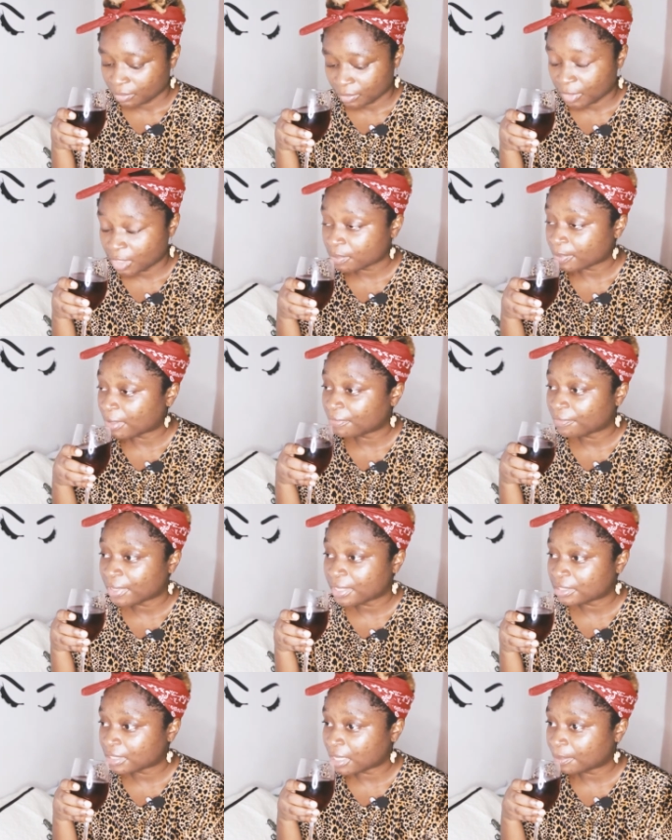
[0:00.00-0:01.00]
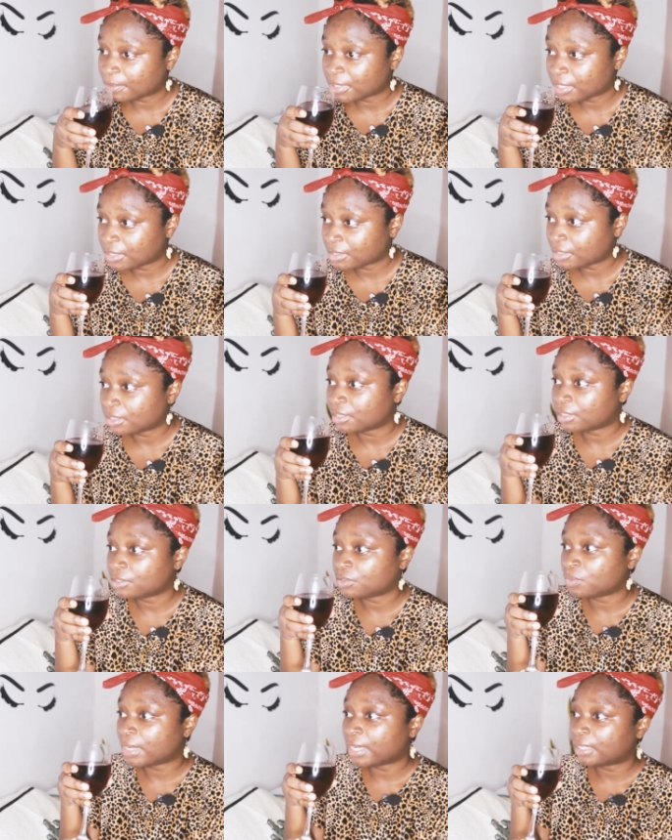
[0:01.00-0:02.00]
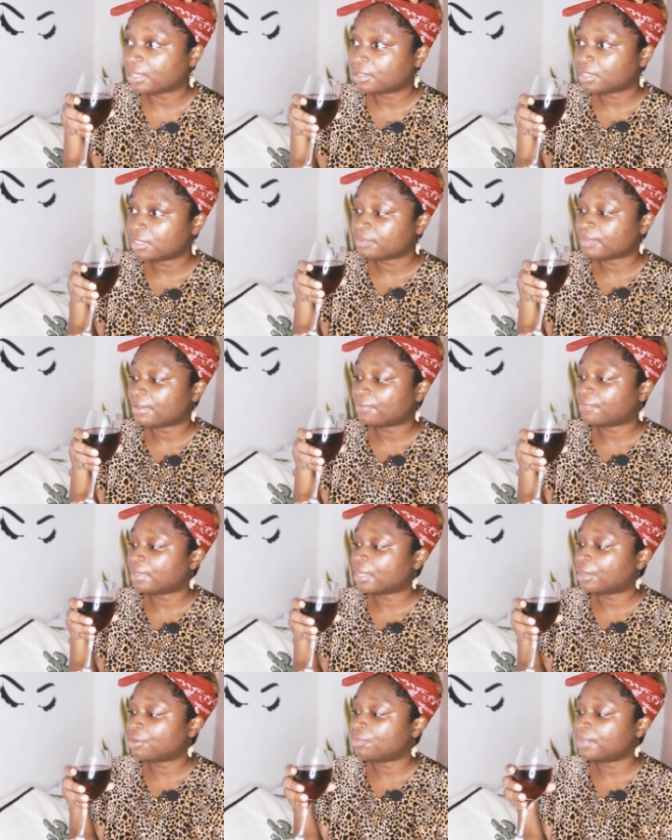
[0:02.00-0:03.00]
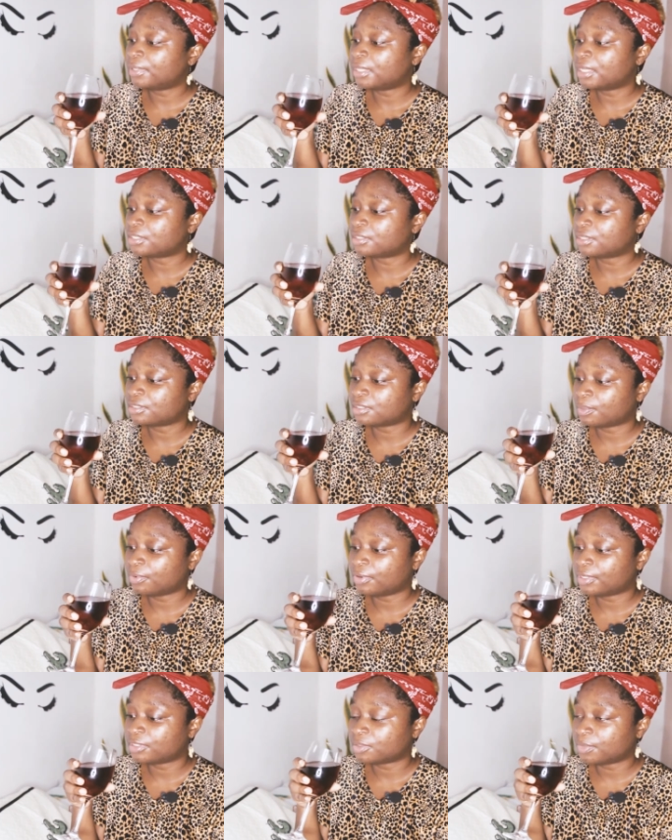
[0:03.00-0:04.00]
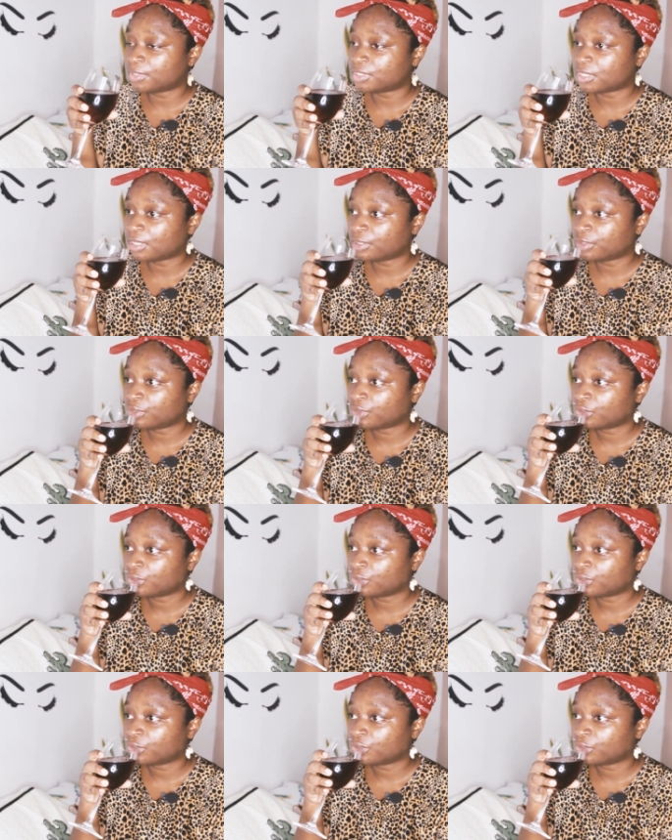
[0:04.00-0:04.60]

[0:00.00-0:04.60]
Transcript: This is my first time tasting this wine. I hope it doesn't disappoint me, Charlie.